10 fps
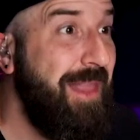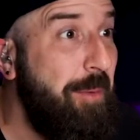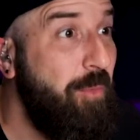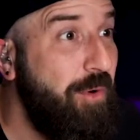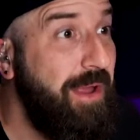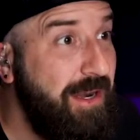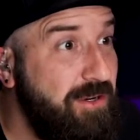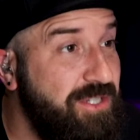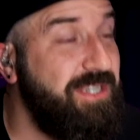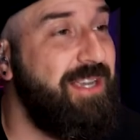a lot more
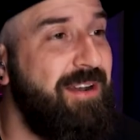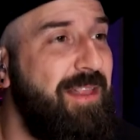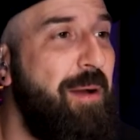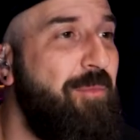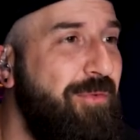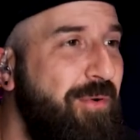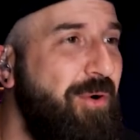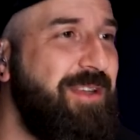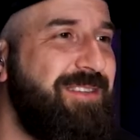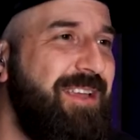energy and a lot more
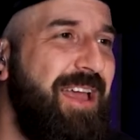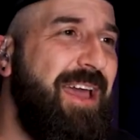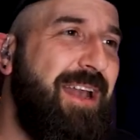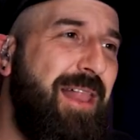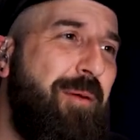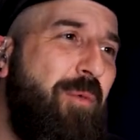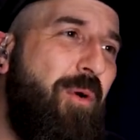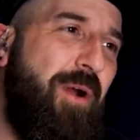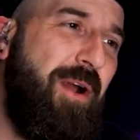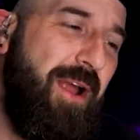focus and a lot
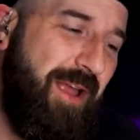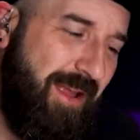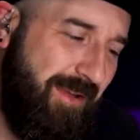more.